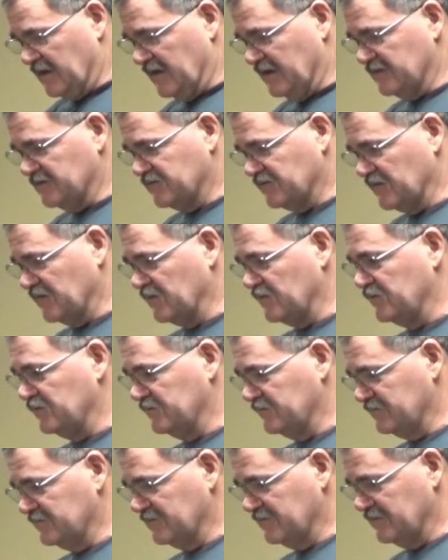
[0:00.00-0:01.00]
And so
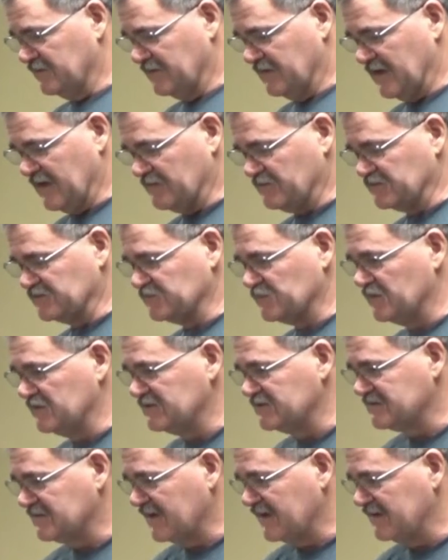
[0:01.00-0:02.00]
that was
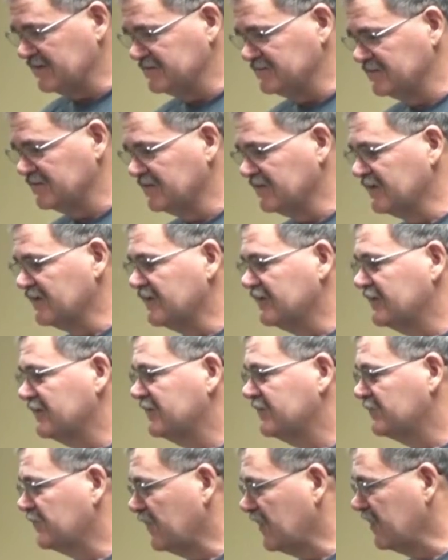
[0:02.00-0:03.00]
one sign
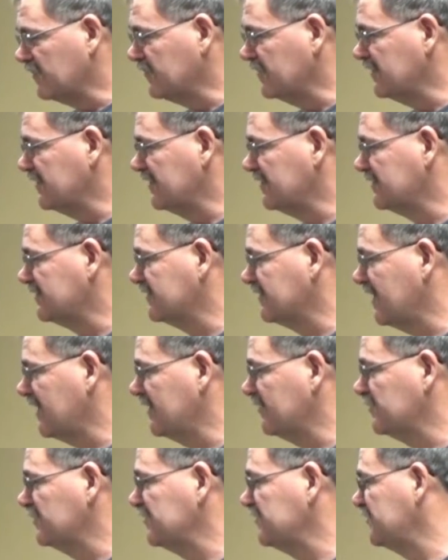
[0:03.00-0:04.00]
probably that's saying we